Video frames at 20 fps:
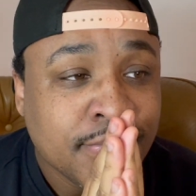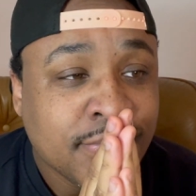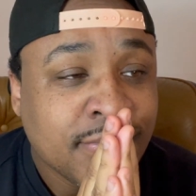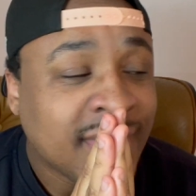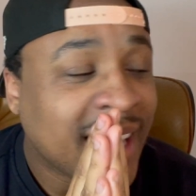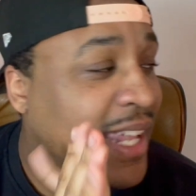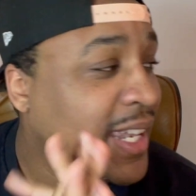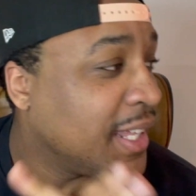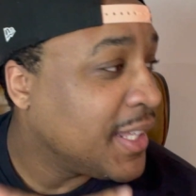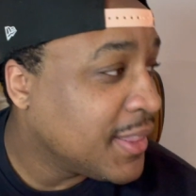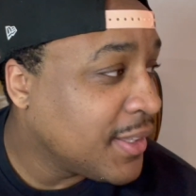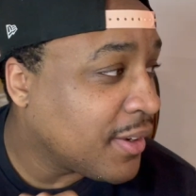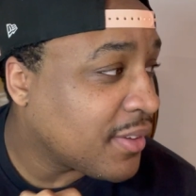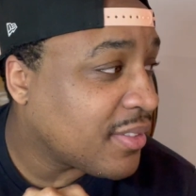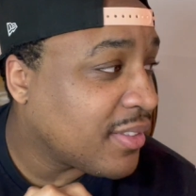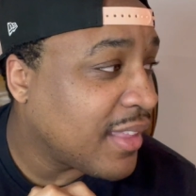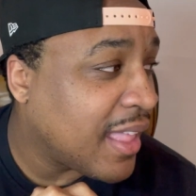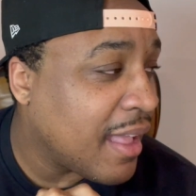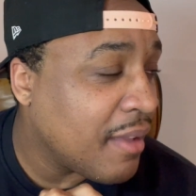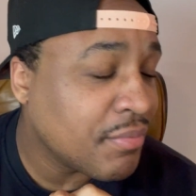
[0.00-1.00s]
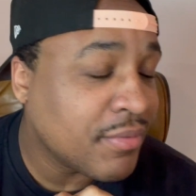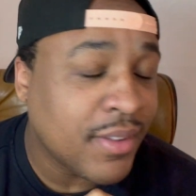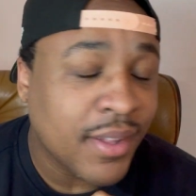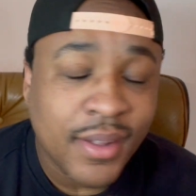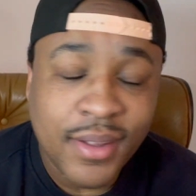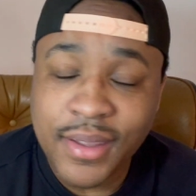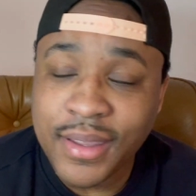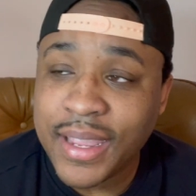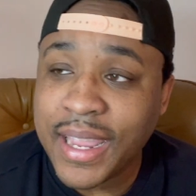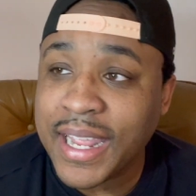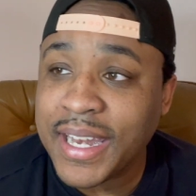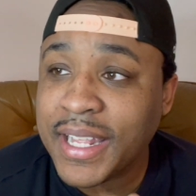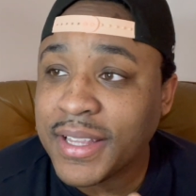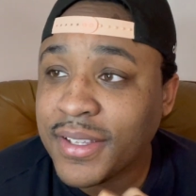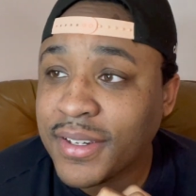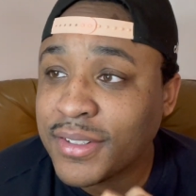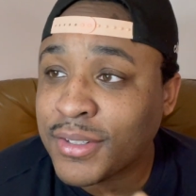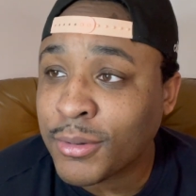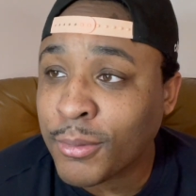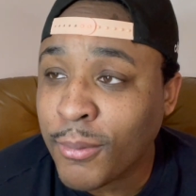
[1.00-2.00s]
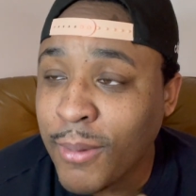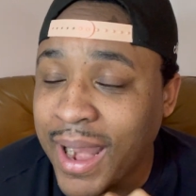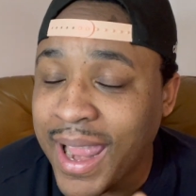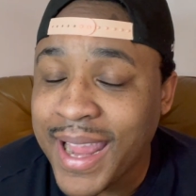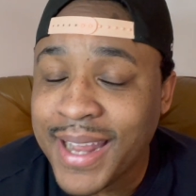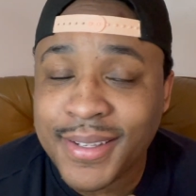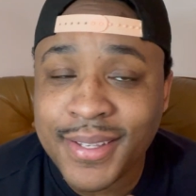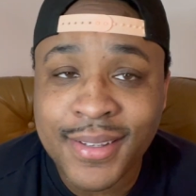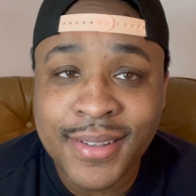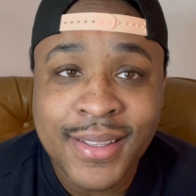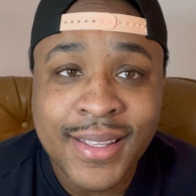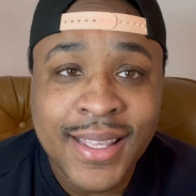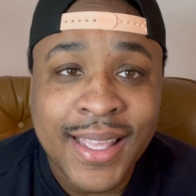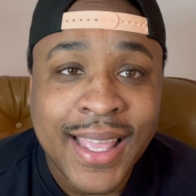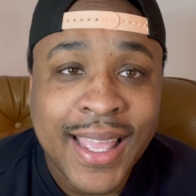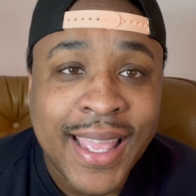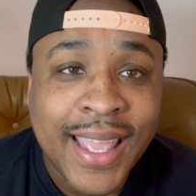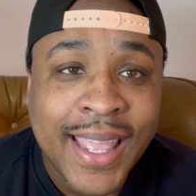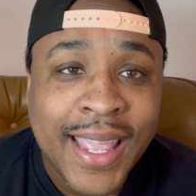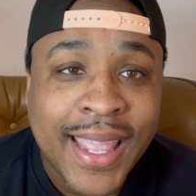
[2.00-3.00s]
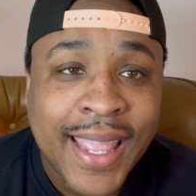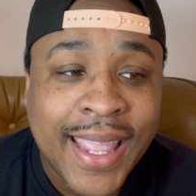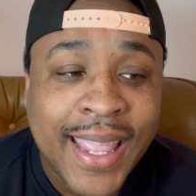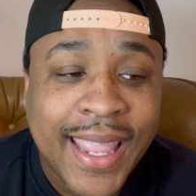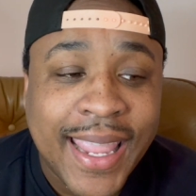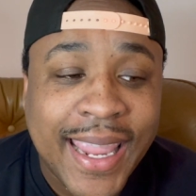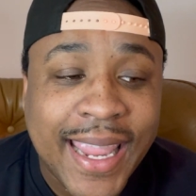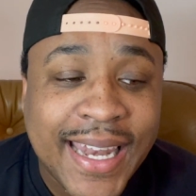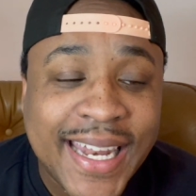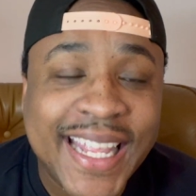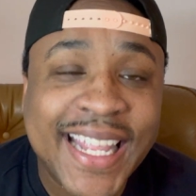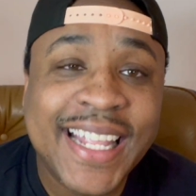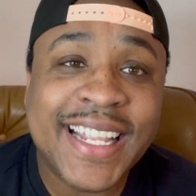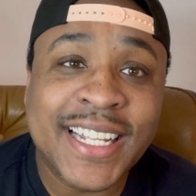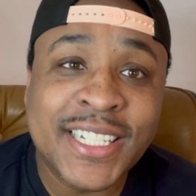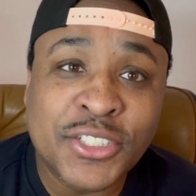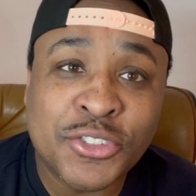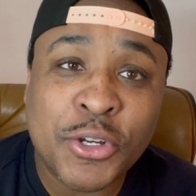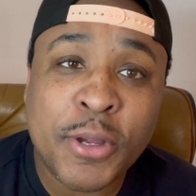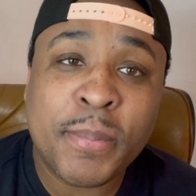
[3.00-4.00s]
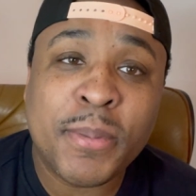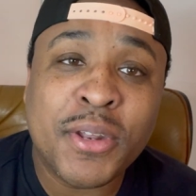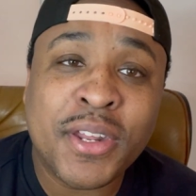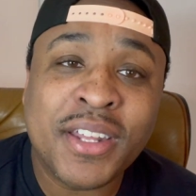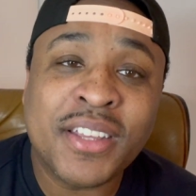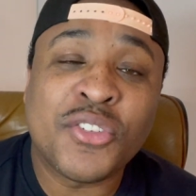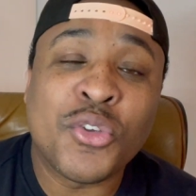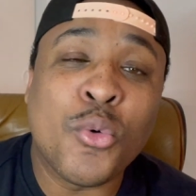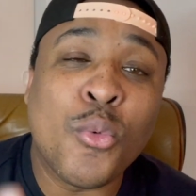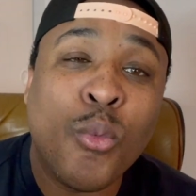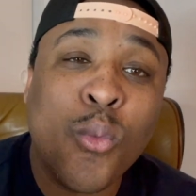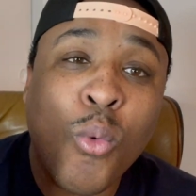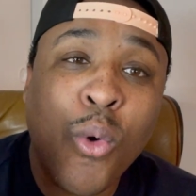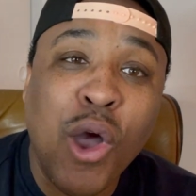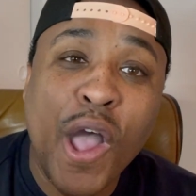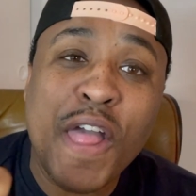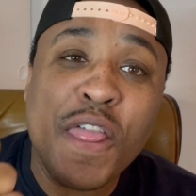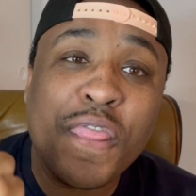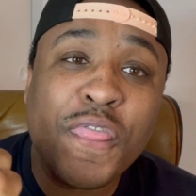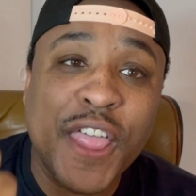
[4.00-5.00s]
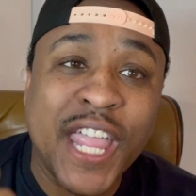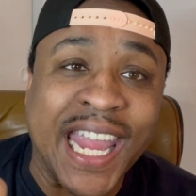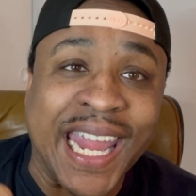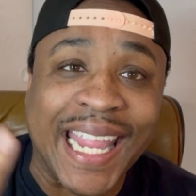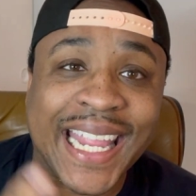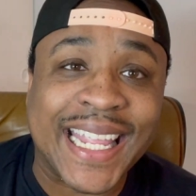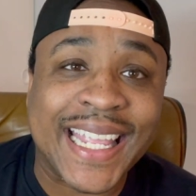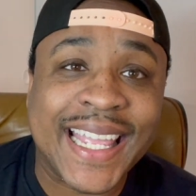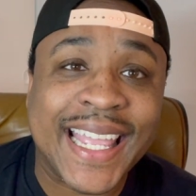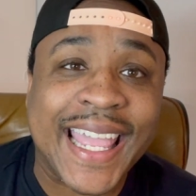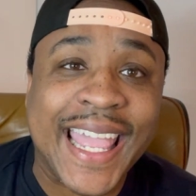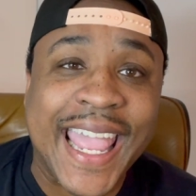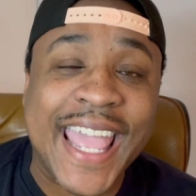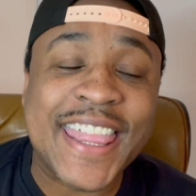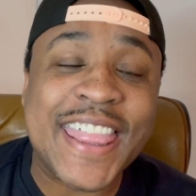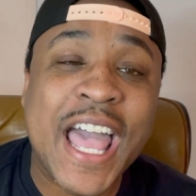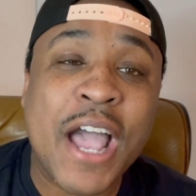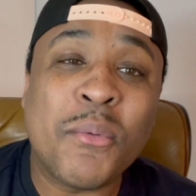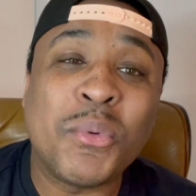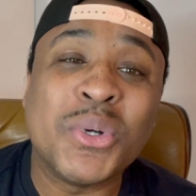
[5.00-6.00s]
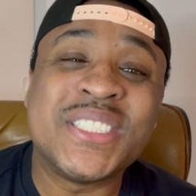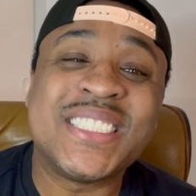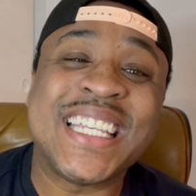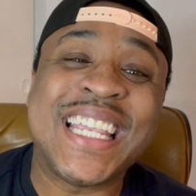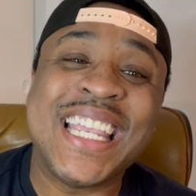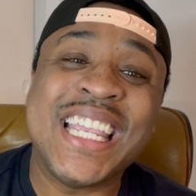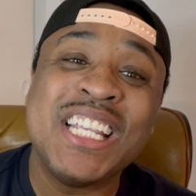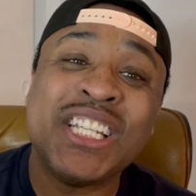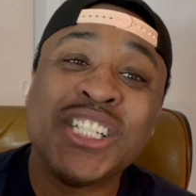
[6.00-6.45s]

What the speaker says: And he looked left and he looked right and he contributed to one thing, and that was he